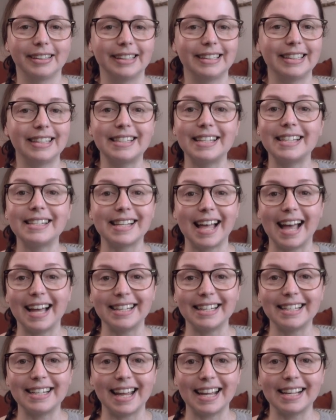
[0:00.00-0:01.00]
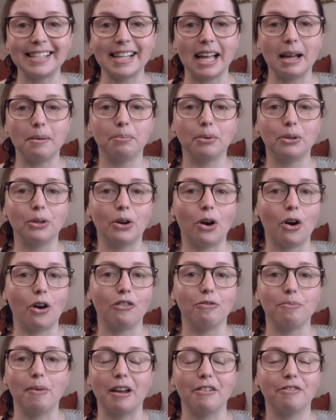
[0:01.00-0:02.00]
This is another example
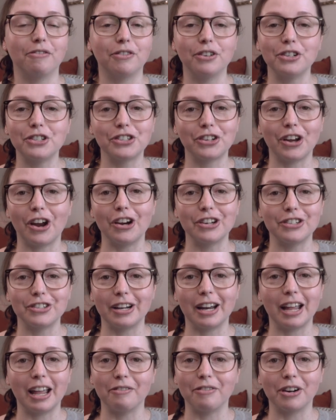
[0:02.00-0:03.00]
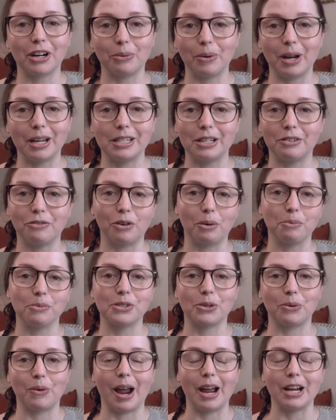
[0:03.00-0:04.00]
of my first cards that I ever created from
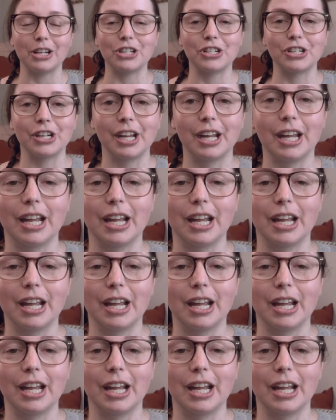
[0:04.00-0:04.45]
scratch,